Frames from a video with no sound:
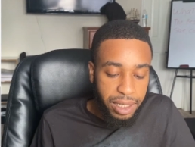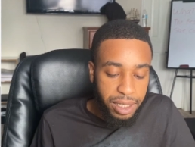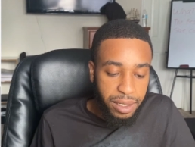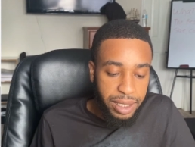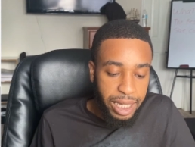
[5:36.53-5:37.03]

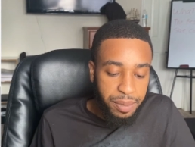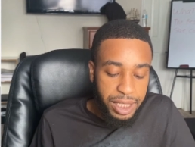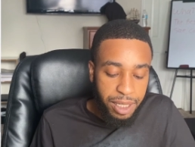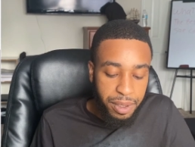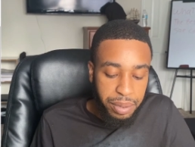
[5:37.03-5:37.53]
So that'll be
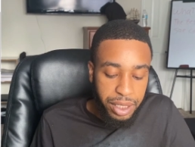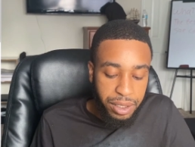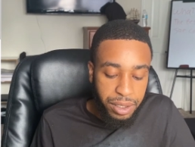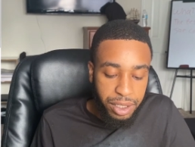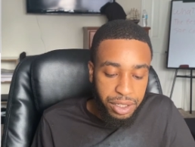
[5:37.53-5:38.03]
something pretty
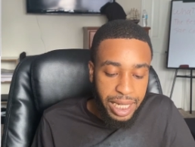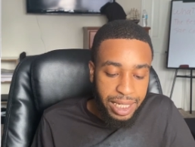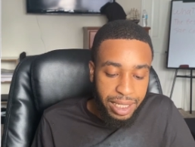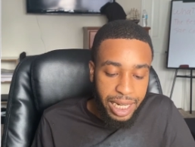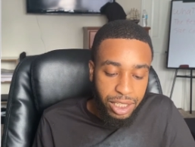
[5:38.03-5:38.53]
cool that you guys
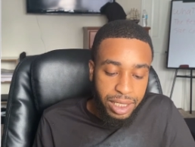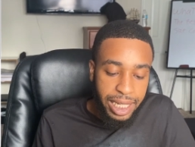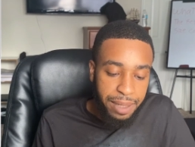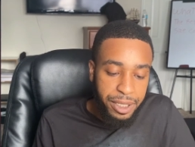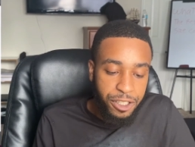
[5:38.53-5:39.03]
can actually
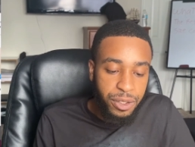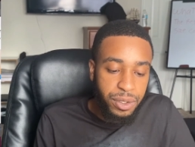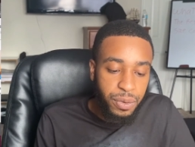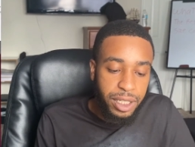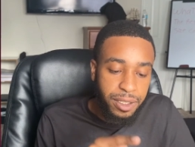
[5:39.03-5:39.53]
tap into
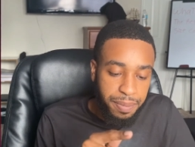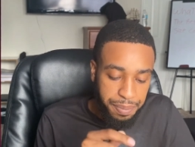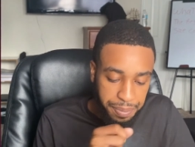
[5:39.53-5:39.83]
as well.